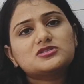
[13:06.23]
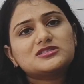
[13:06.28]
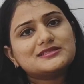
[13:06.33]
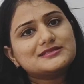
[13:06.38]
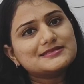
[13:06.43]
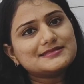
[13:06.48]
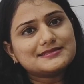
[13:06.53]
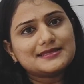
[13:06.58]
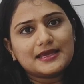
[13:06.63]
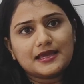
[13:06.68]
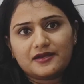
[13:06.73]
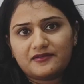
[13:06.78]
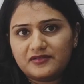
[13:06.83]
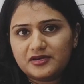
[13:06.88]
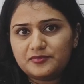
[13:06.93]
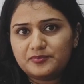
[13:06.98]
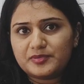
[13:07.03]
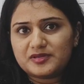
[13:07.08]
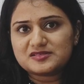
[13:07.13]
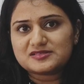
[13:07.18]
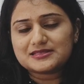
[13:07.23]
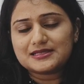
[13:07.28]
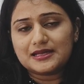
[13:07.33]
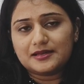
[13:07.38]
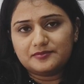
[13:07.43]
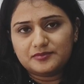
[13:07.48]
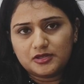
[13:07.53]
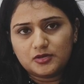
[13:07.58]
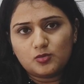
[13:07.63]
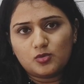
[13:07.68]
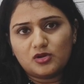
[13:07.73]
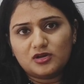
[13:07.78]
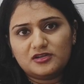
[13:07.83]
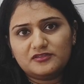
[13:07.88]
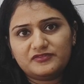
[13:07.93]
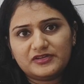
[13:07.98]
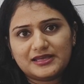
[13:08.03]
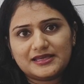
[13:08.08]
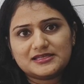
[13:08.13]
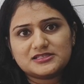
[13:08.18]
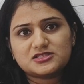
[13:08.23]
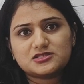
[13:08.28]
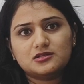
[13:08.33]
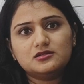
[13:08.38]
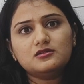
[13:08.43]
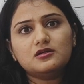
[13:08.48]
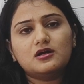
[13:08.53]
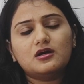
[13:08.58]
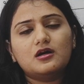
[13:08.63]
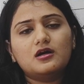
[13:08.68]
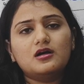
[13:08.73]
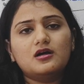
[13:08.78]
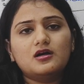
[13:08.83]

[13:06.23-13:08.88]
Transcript: since they haven't prescribed the qualification,